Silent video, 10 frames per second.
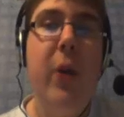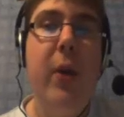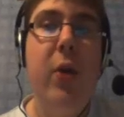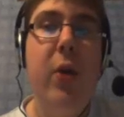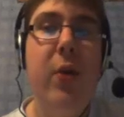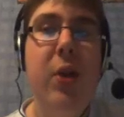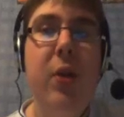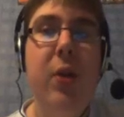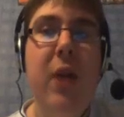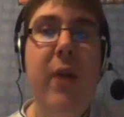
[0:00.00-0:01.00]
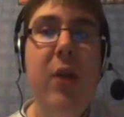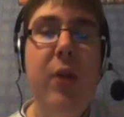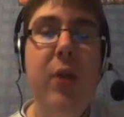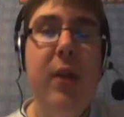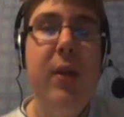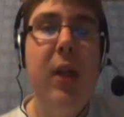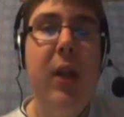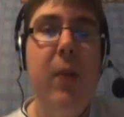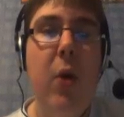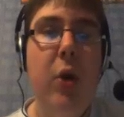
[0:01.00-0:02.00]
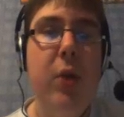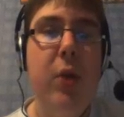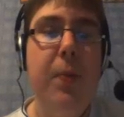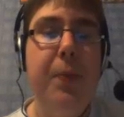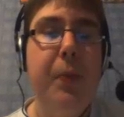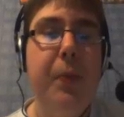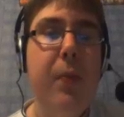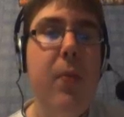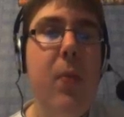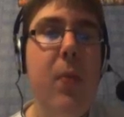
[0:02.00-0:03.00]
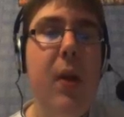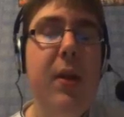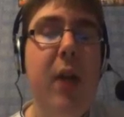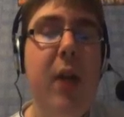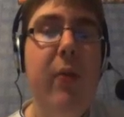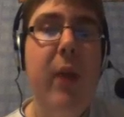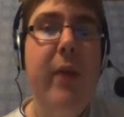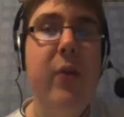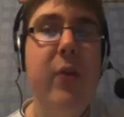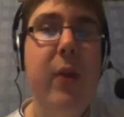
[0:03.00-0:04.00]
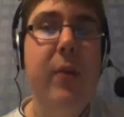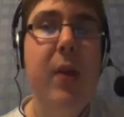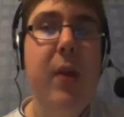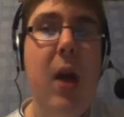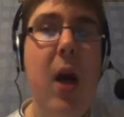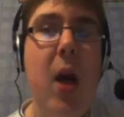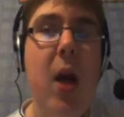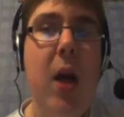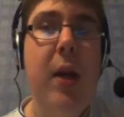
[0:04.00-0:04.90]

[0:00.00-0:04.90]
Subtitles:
go and follow me on twitch.tv so you can see them awesome Skyrim live streams.